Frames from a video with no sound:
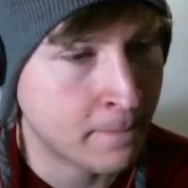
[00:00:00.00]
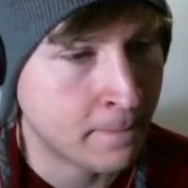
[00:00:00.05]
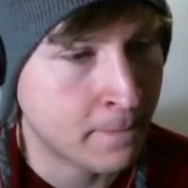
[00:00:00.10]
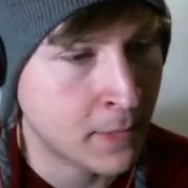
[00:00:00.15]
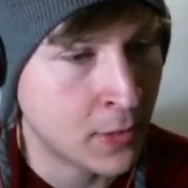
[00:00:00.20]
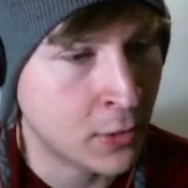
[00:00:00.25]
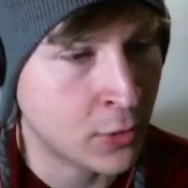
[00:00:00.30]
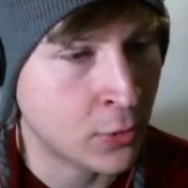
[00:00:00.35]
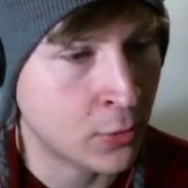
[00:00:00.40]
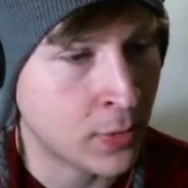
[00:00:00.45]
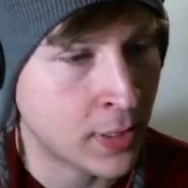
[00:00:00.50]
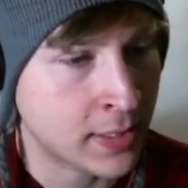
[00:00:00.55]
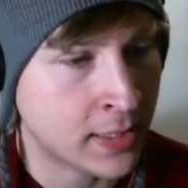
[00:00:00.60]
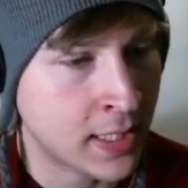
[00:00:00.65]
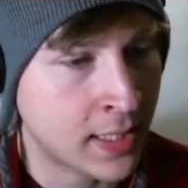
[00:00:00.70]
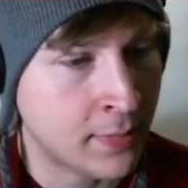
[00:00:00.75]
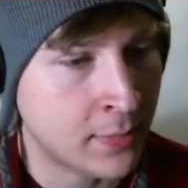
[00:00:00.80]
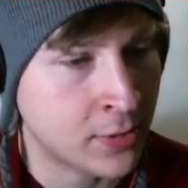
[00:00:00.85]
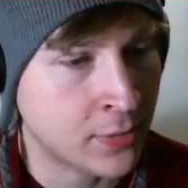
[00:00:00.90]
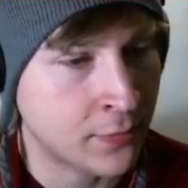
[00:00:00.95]
Your direct
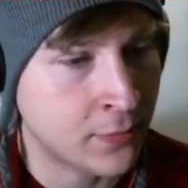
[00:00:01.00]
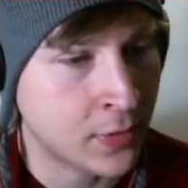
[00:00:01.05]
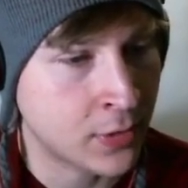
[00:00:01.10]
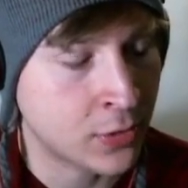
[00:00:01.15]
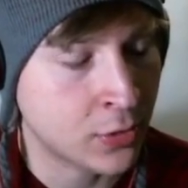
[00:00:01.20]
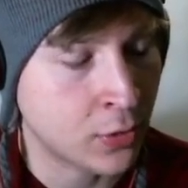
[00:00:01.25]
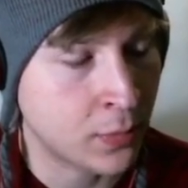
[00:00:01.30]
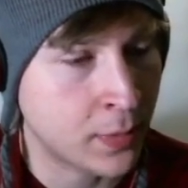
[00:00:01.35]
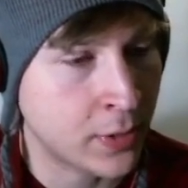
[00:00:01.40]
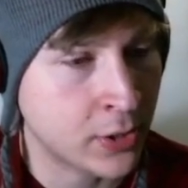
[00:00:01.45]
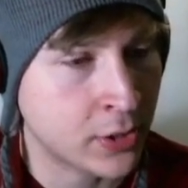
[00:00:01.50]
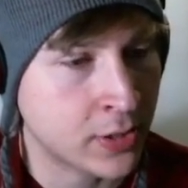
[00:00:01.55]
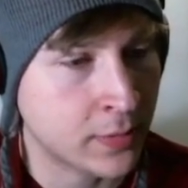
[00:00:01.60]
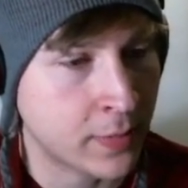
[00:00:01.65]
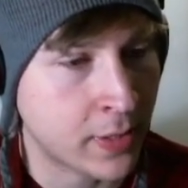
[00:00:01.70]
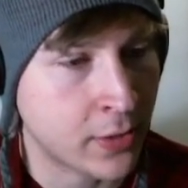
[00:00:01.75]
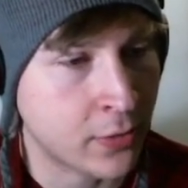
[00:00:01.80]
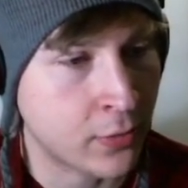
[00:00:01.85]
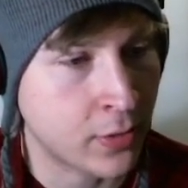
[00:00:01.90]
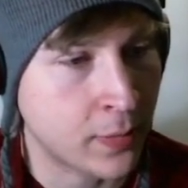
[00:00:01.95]
damage and physical piercing
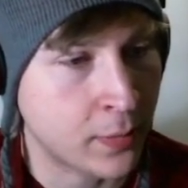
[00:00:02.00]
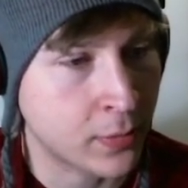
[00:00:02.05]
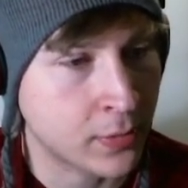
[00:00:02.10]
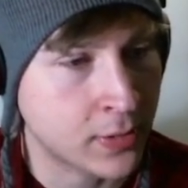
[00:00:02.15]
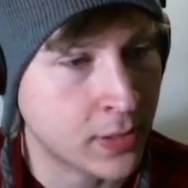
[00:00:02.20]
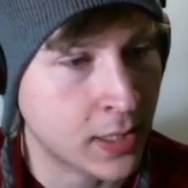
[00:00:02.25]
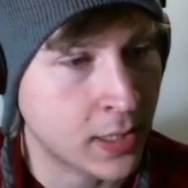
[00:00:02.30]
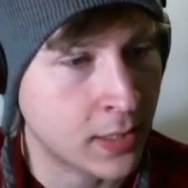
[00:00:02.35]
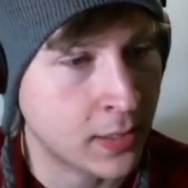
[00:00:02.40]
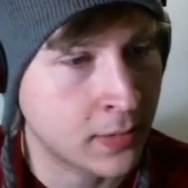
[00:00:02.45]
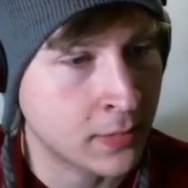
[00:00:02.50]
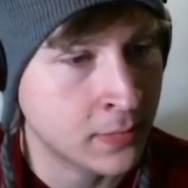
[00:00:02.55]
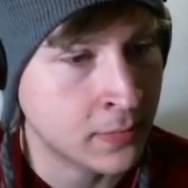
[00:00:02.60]
by 3%.